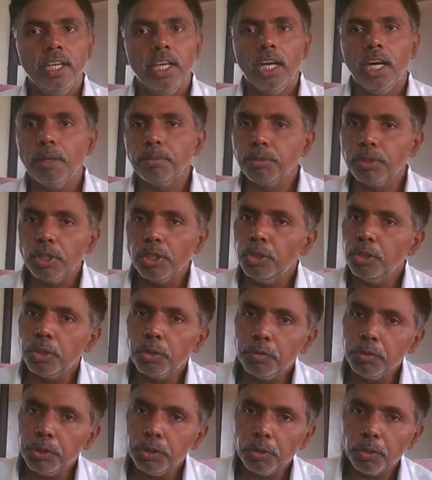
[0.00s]
Absolute
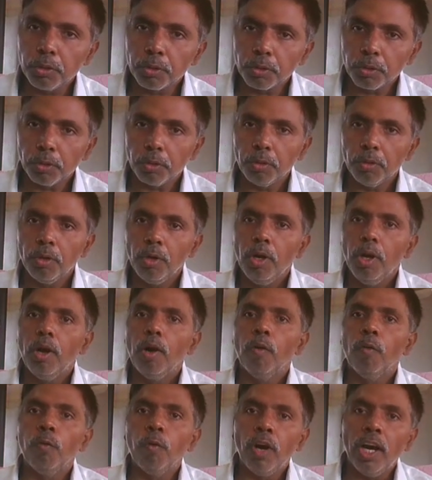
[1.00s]
we don't know.
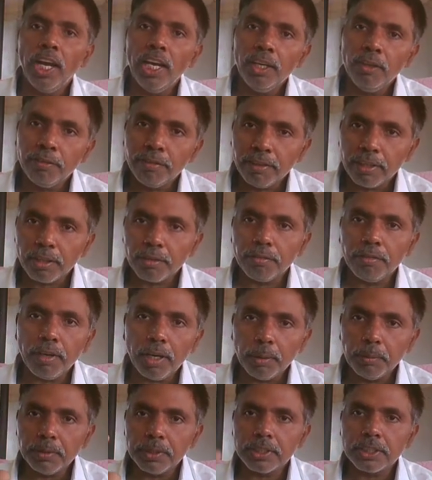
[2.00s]
While
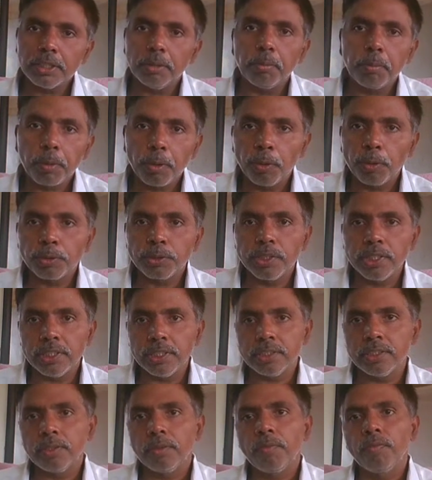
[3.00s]
performing some
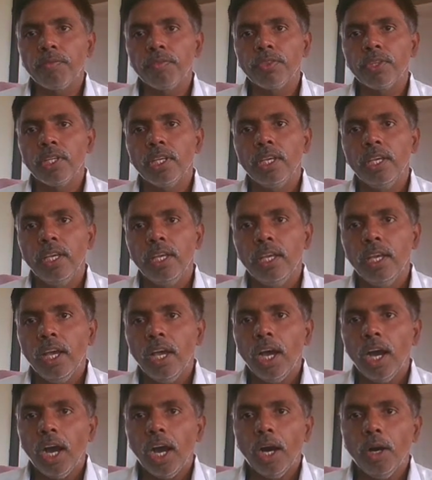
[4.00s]
process,
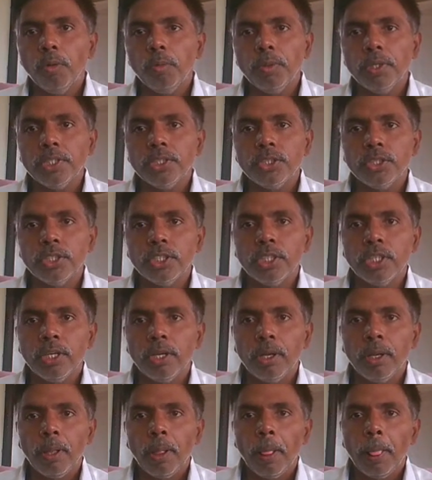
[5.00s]
how much
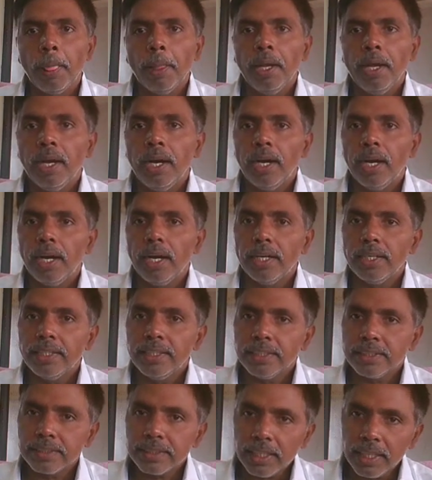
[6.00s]

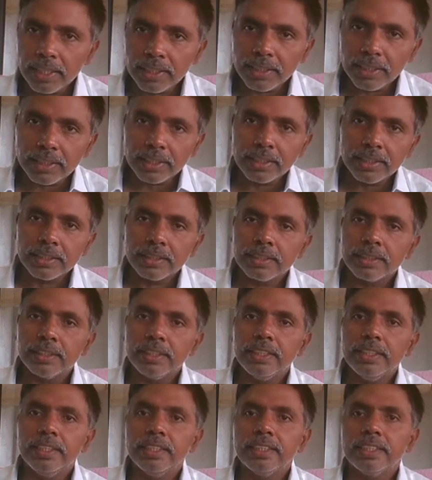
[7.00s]
disorderness
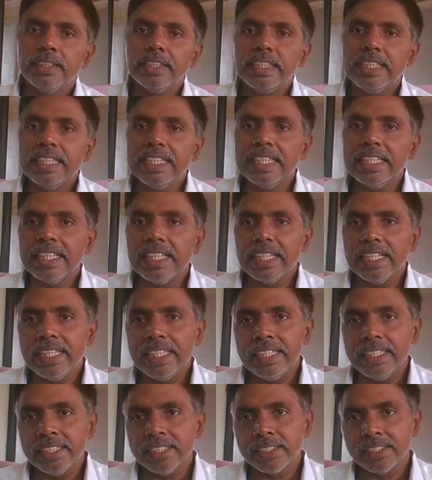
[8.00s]
is
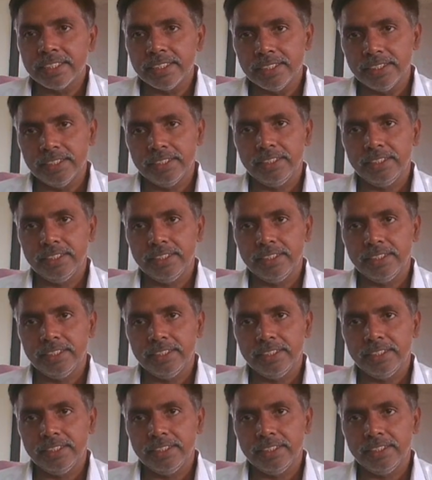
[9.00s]
increased,